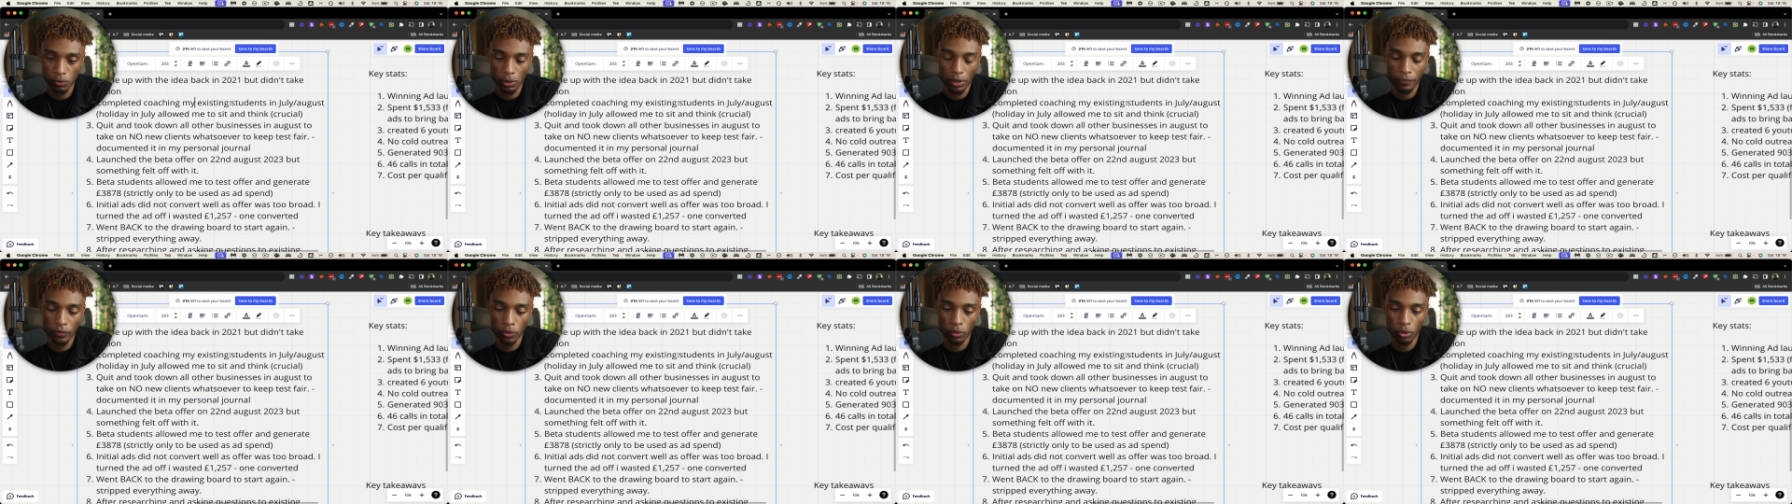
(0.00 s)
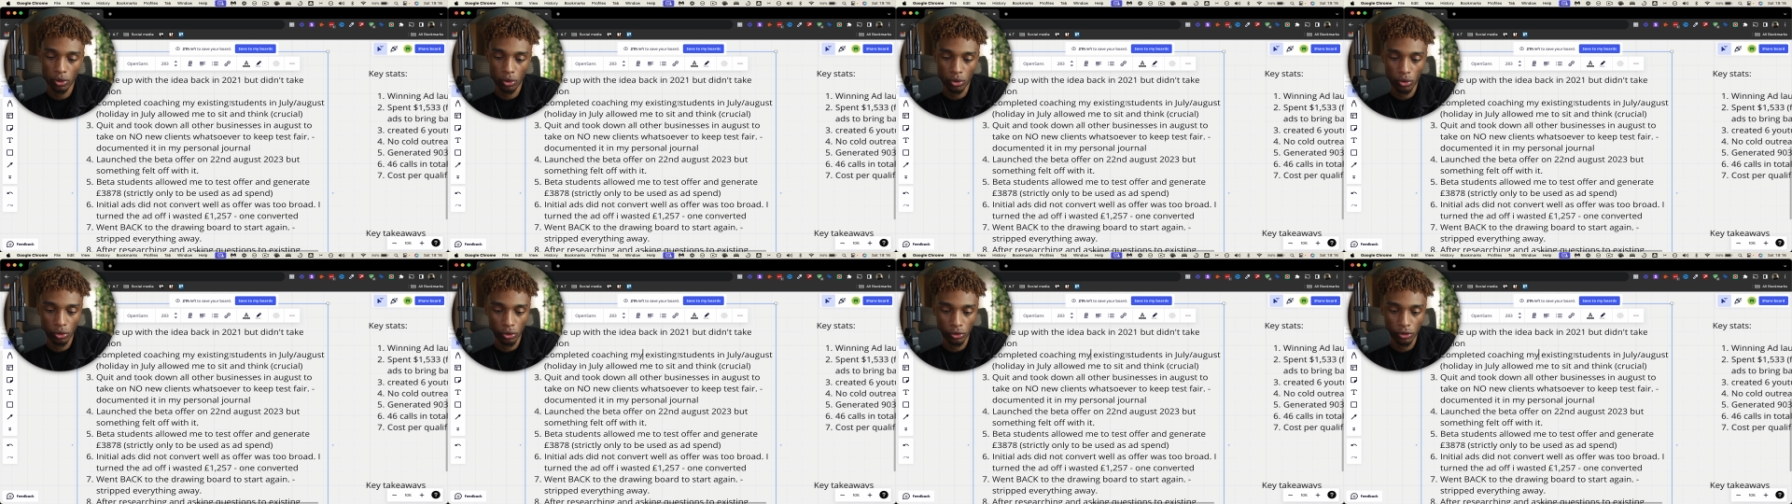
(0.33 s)
whatever you
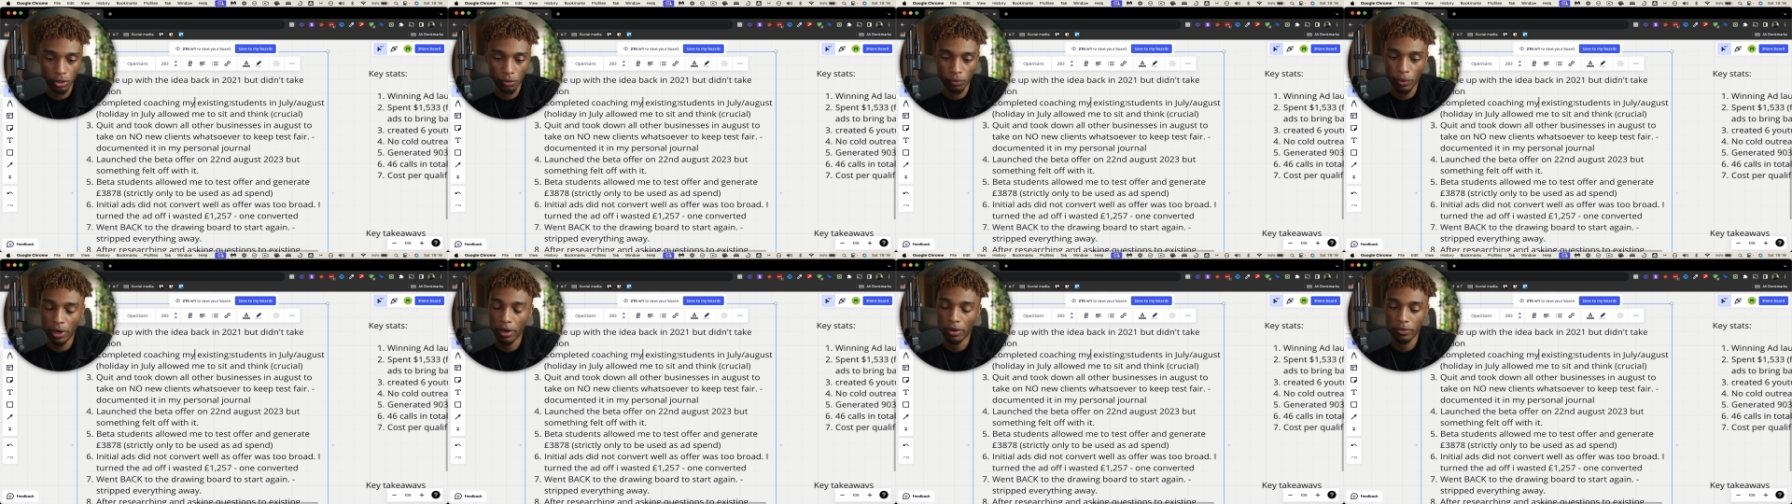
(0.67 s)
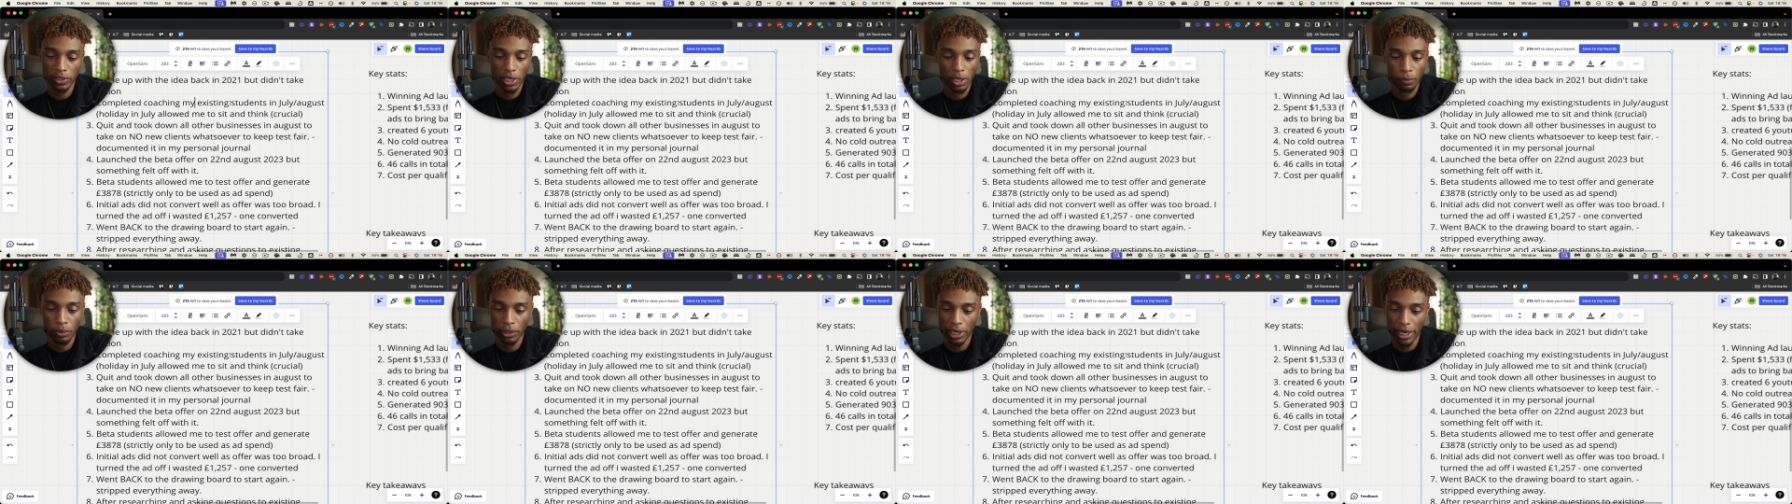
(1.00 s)
want to call them, where I was
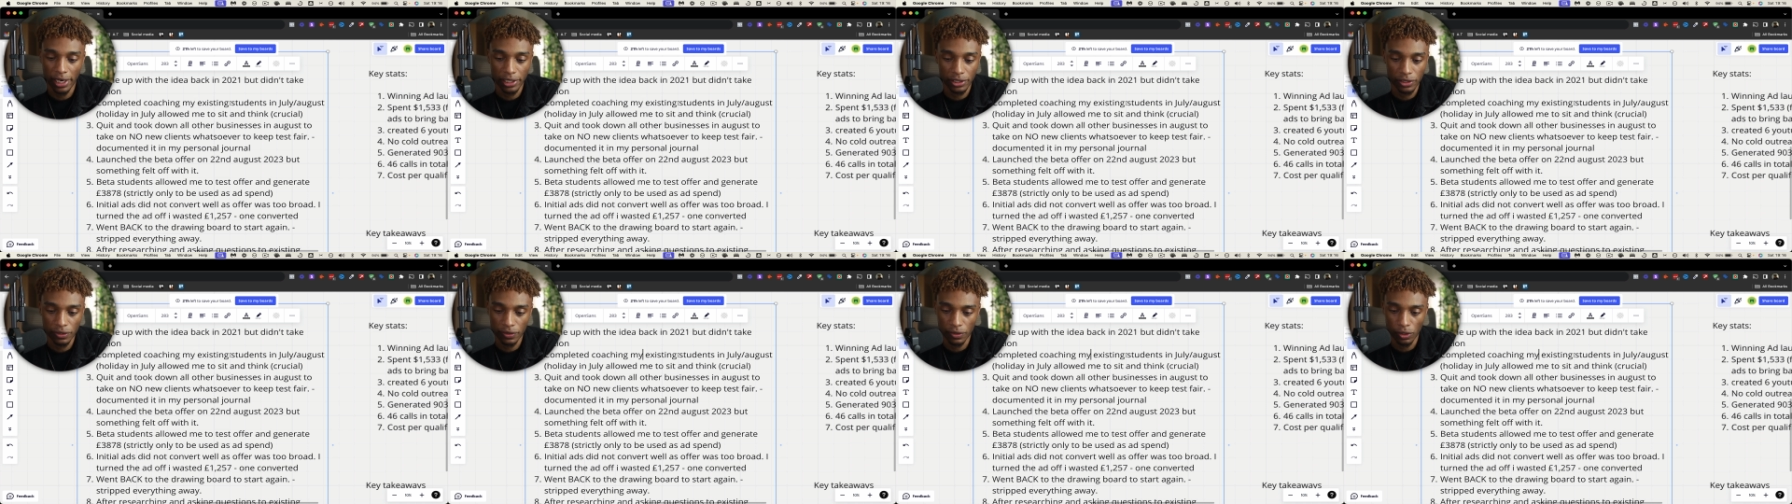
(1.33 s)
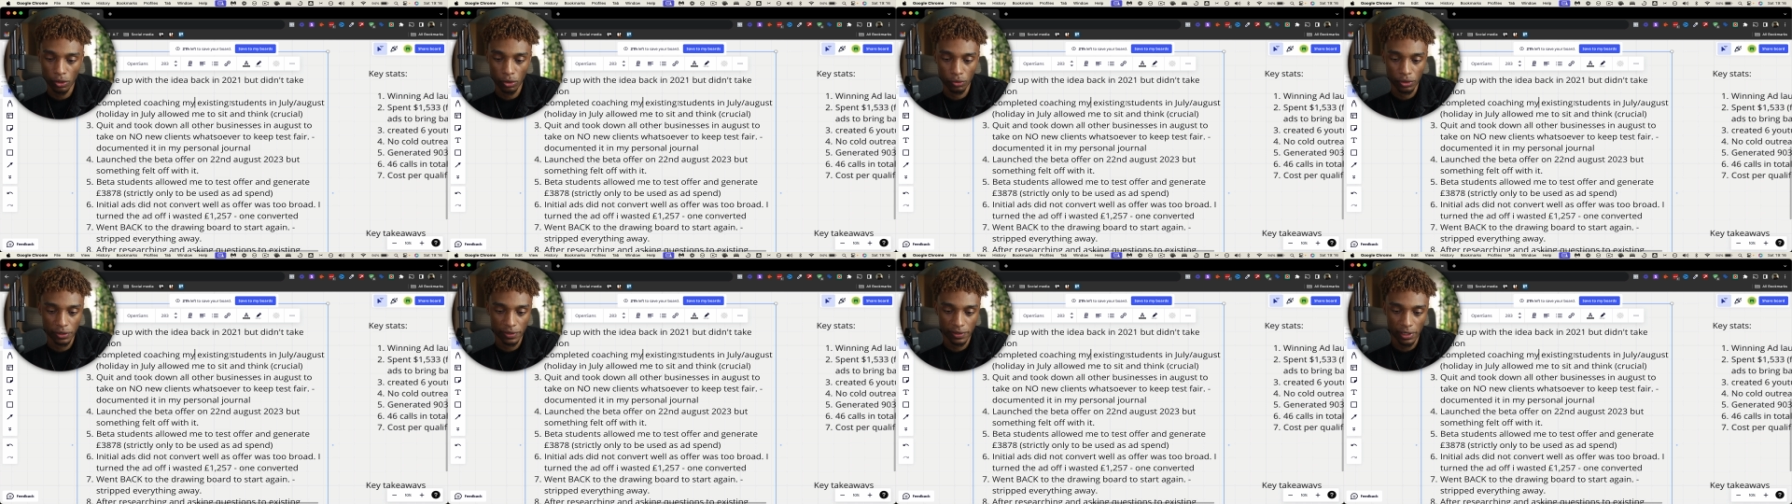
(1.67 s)
helping agency
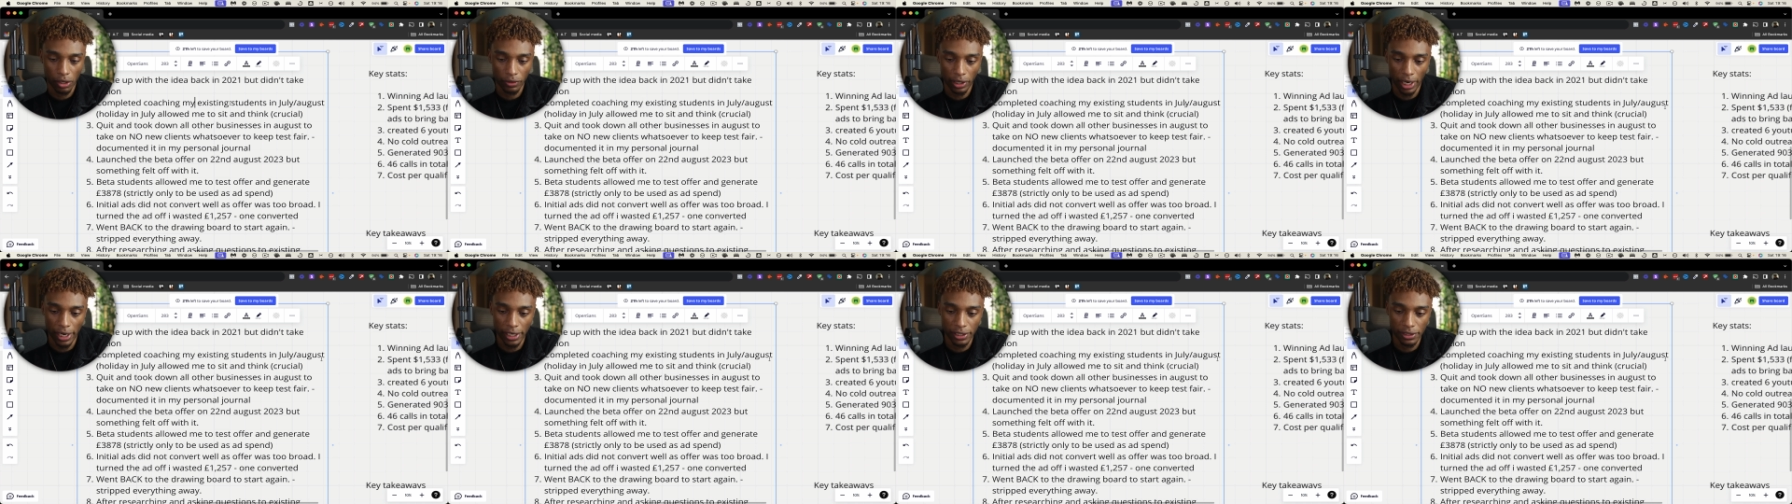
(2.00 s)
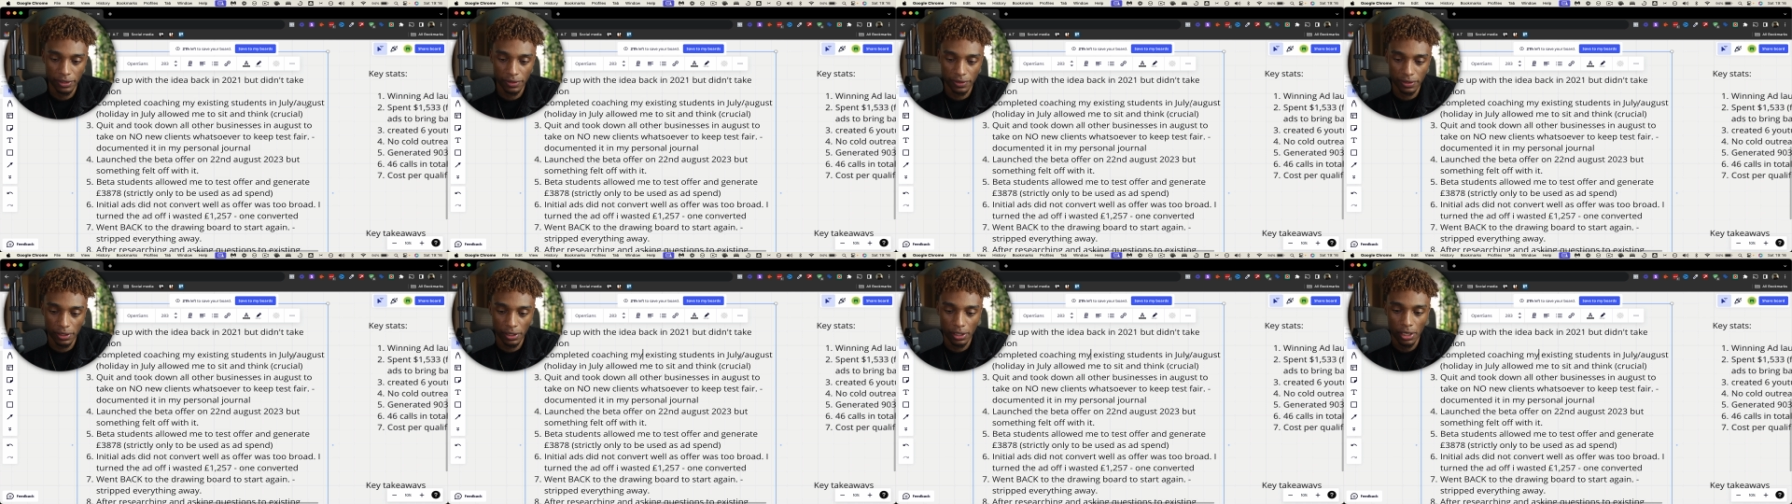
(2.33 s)
owners scale the
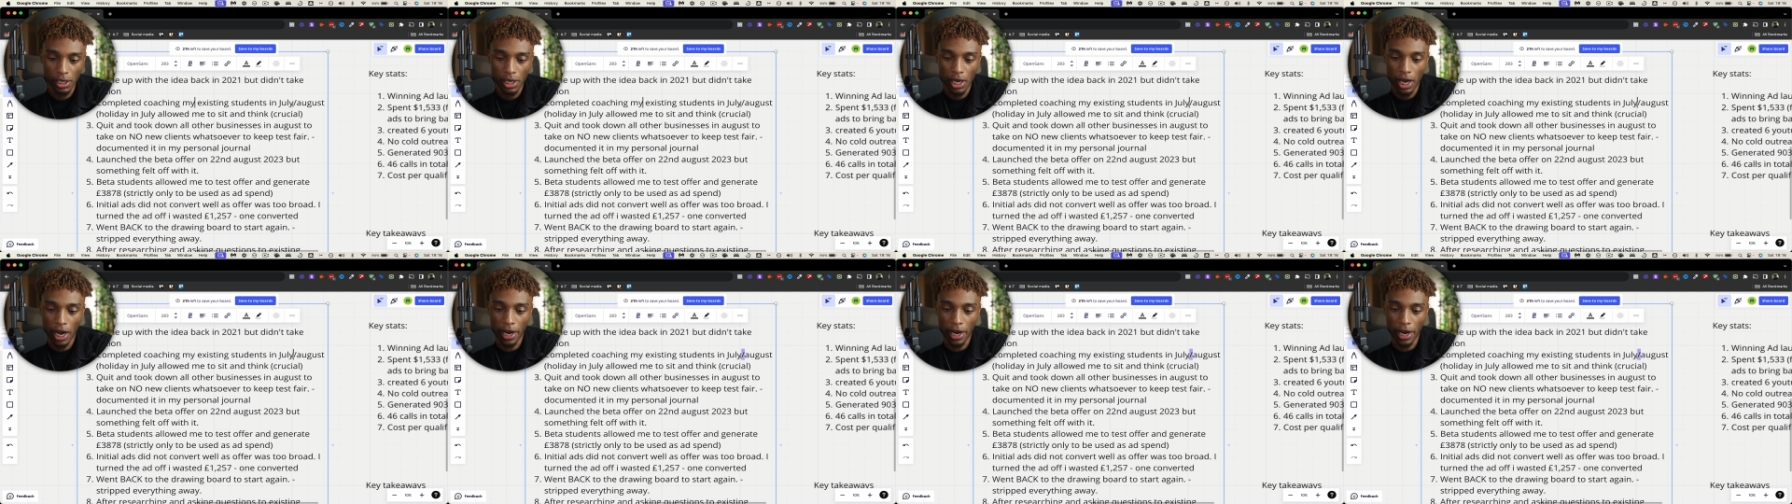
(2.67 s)
agency.